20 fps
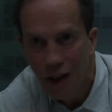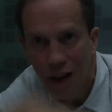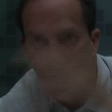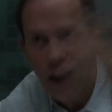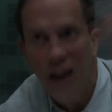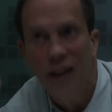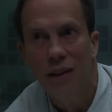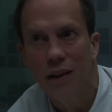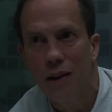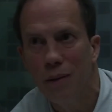
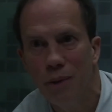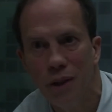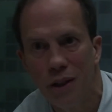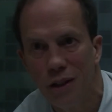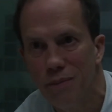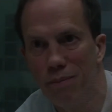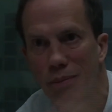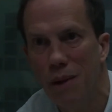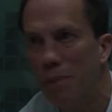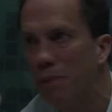
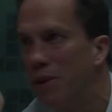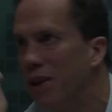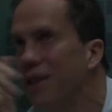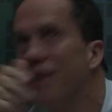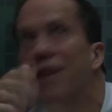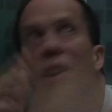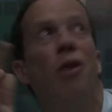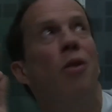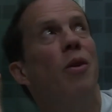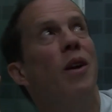unlimited memory,
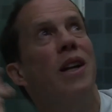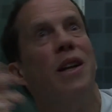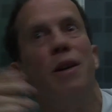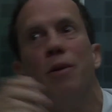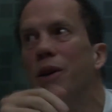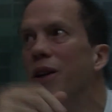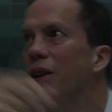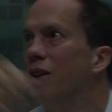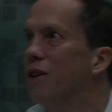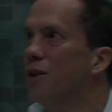go
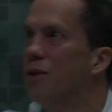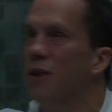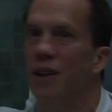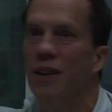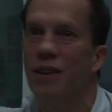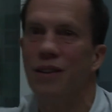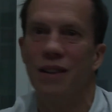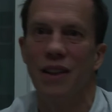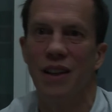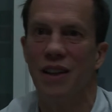anywhere, do
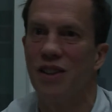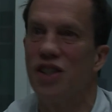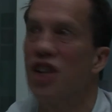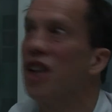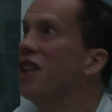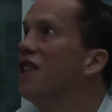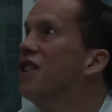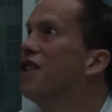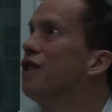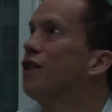anything,
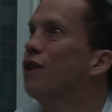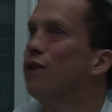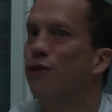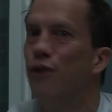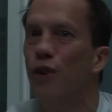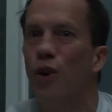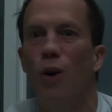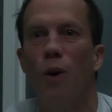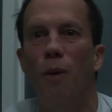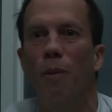change its
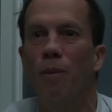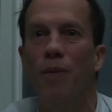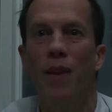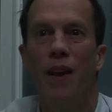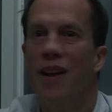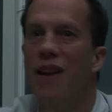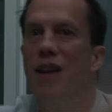form,